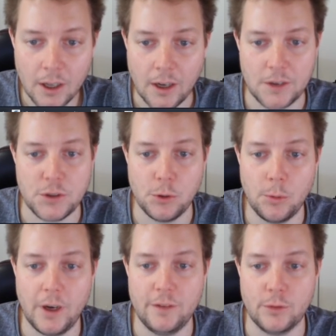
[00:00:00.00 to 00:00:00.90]
a
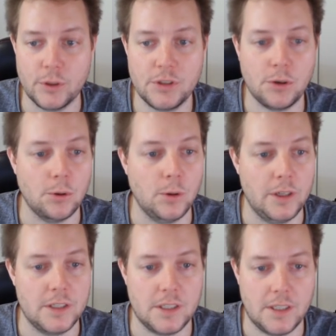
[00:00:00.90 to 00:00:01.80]
two-way voice call
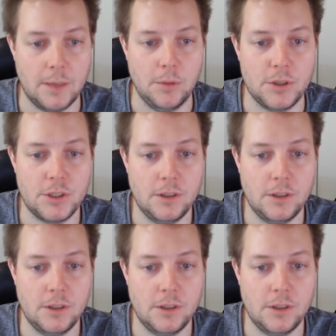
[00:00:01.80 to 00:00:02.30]
is established